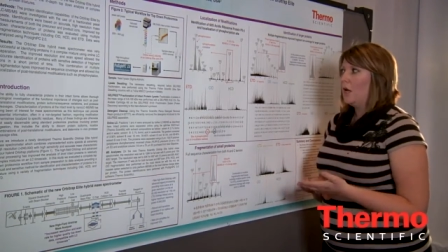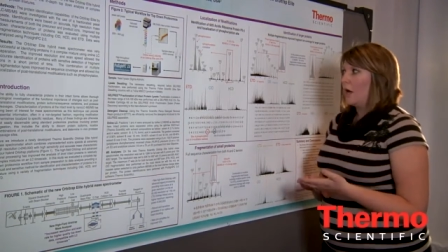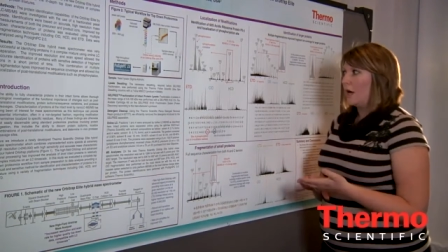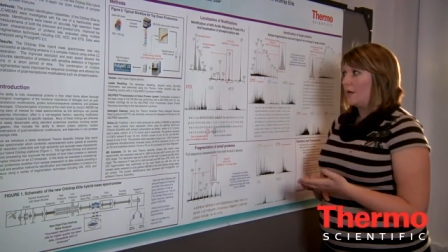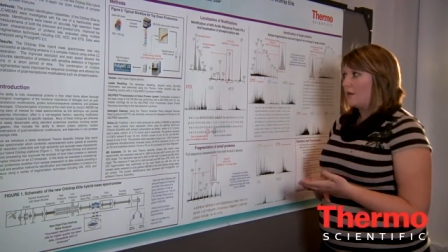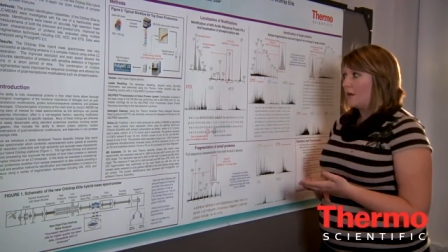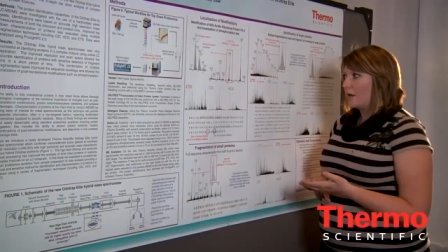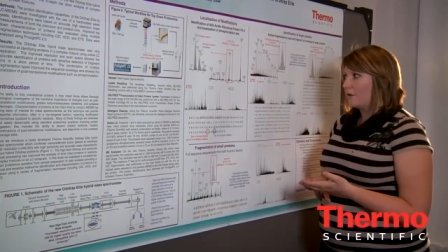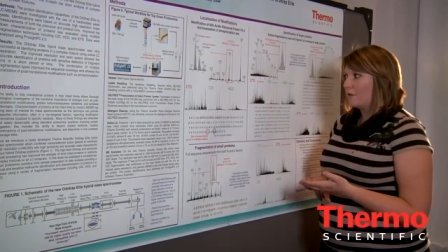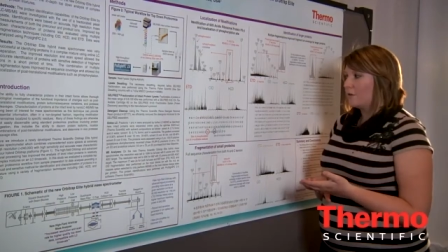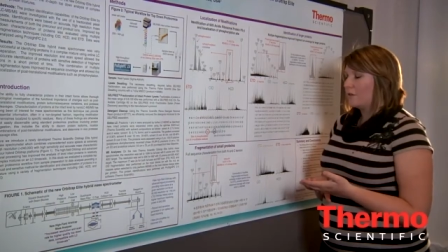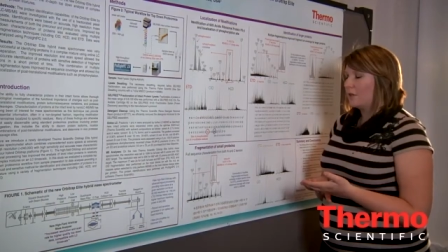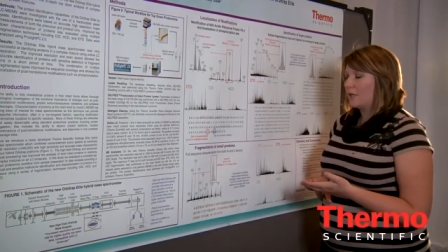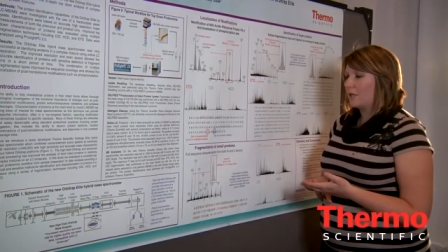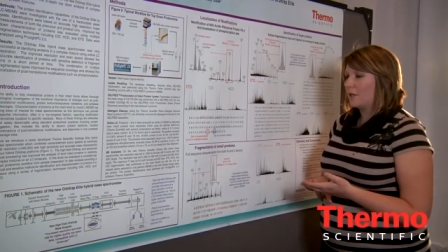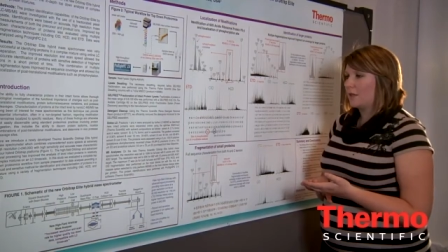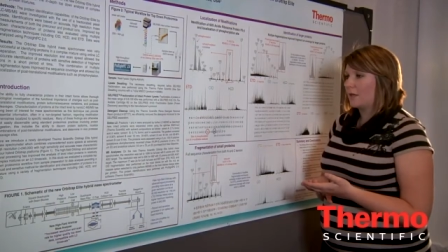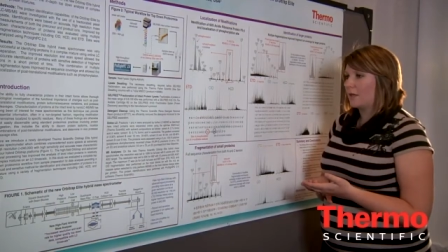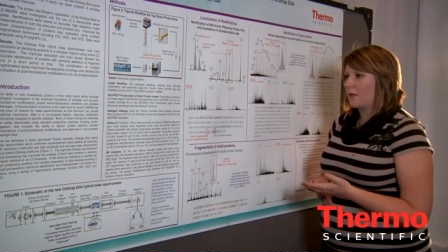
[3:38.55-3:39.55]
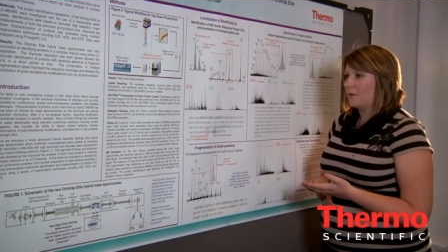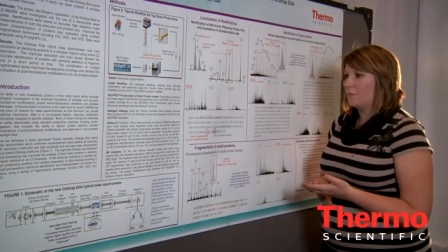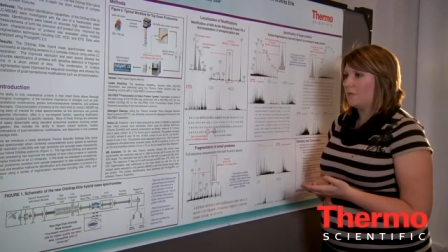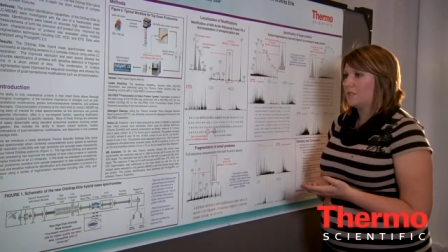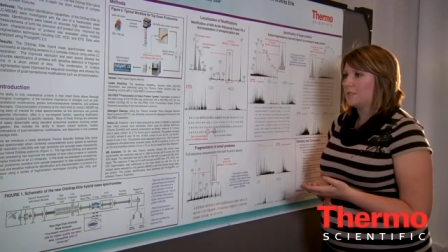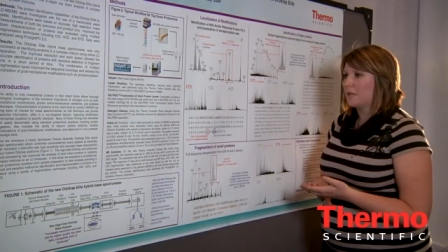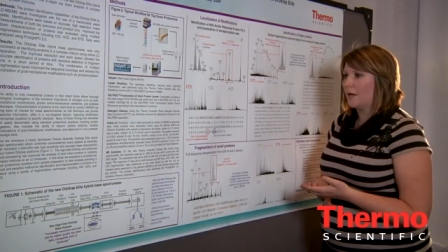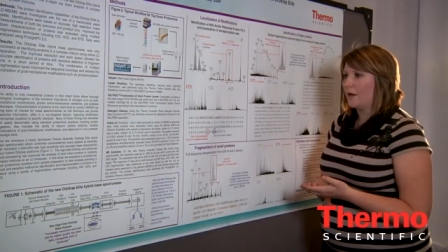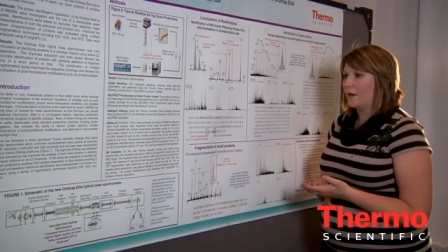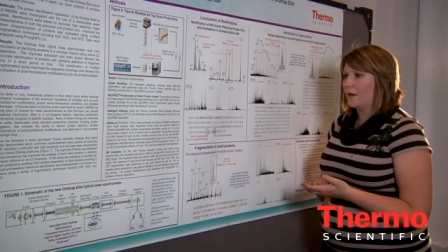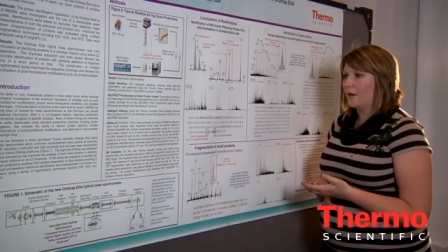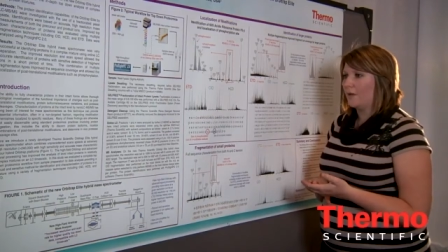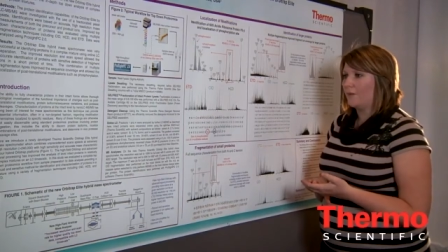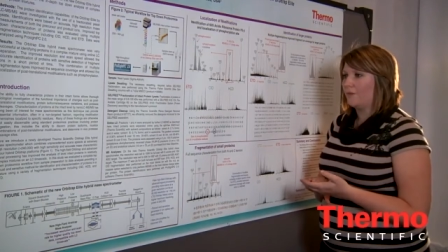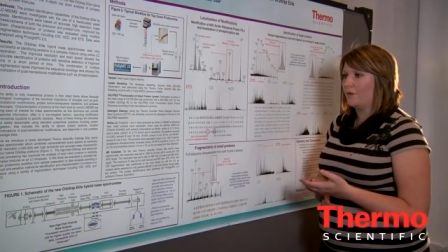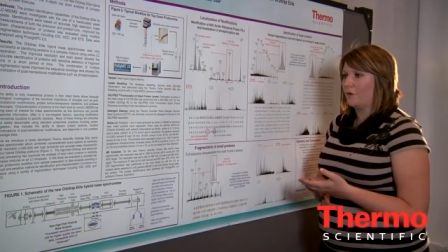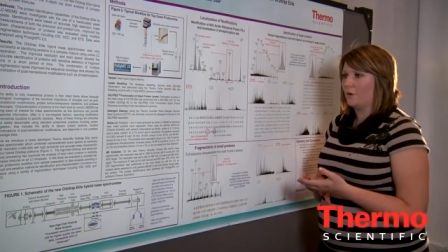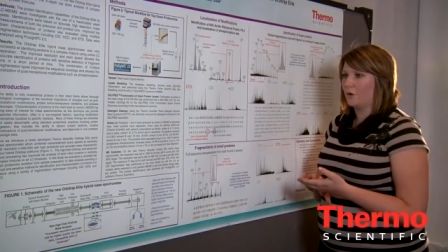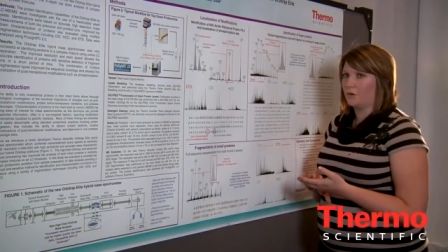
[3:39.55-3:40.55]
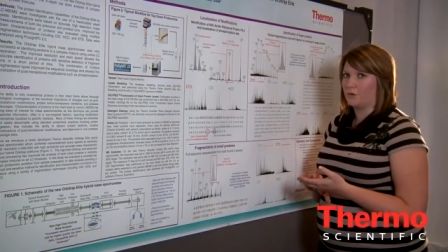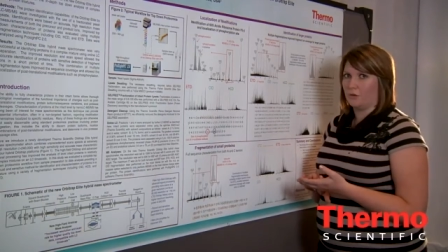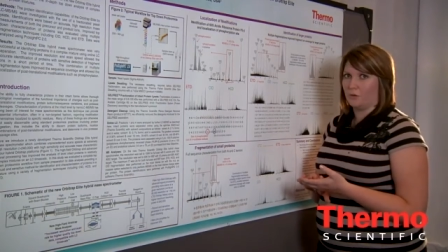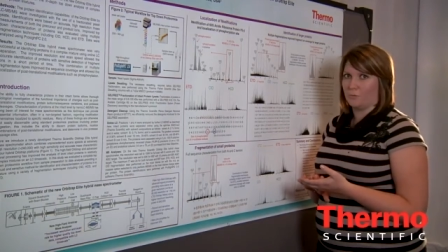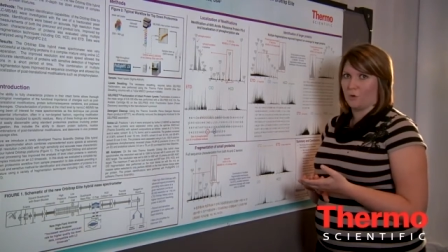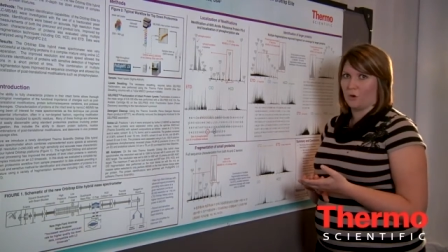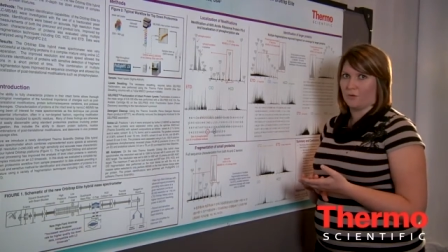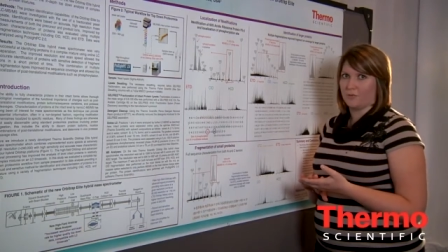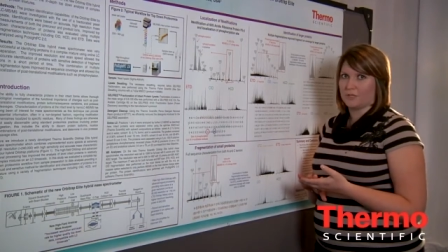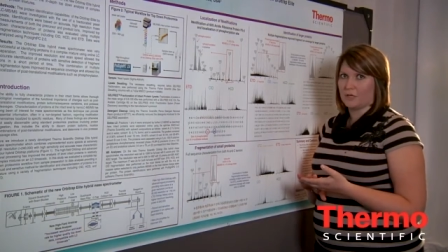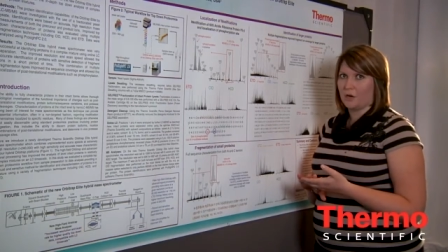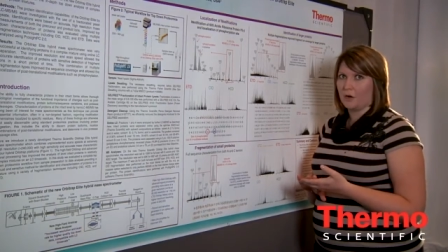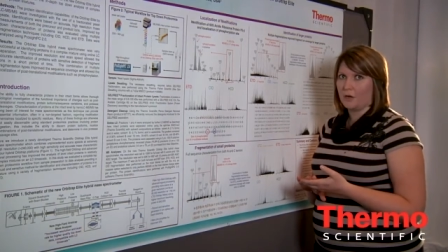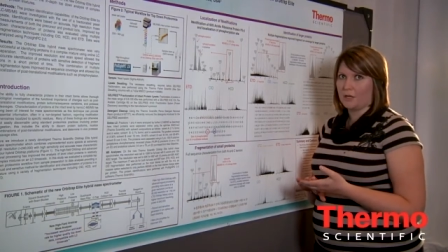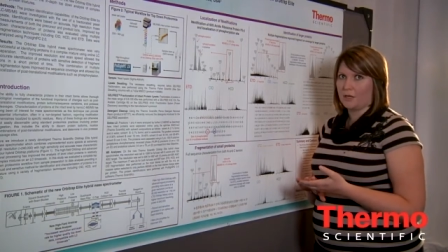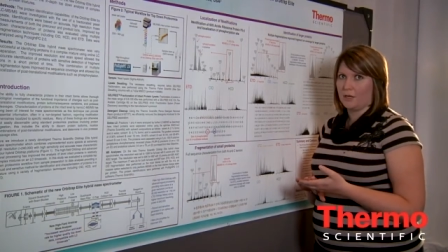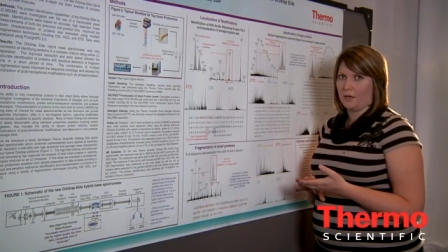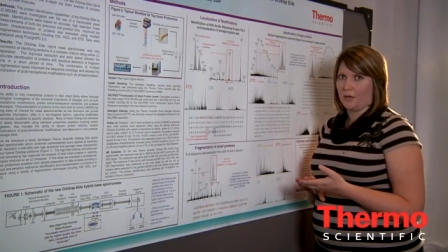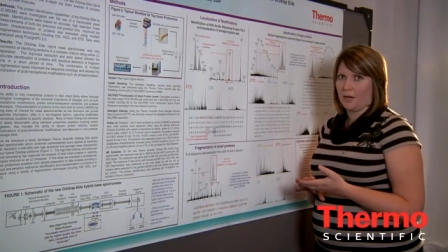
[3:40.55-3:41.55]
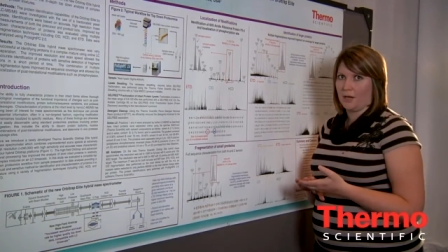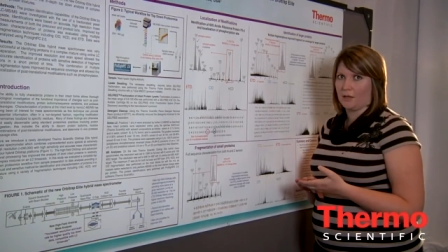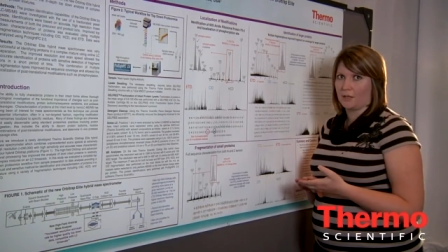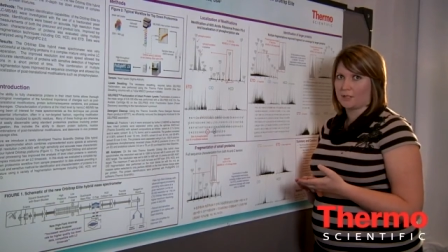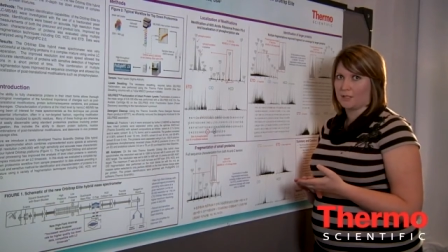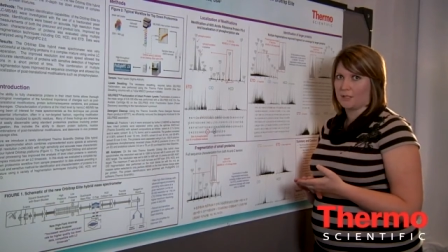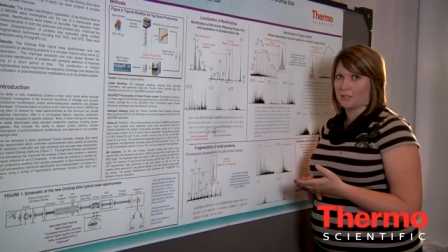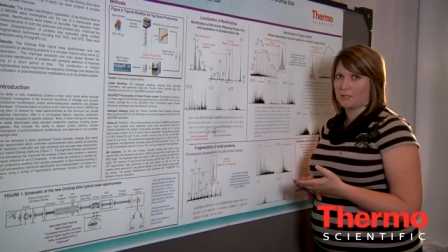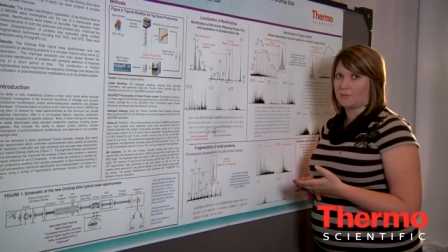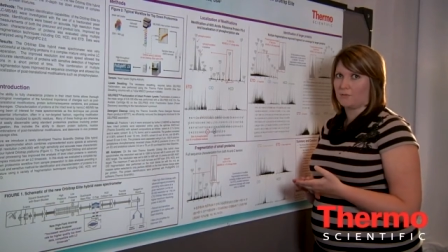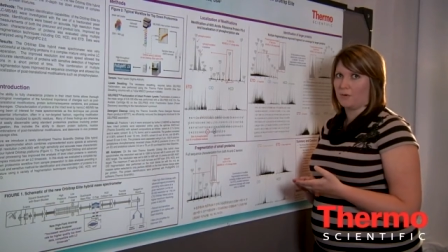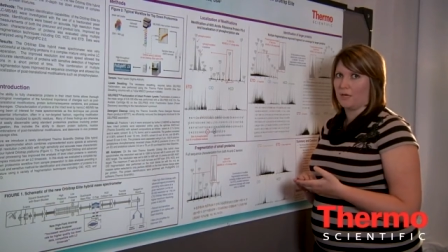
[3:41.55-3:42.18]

Another thing that can be done if you are doing more of a targeted analysis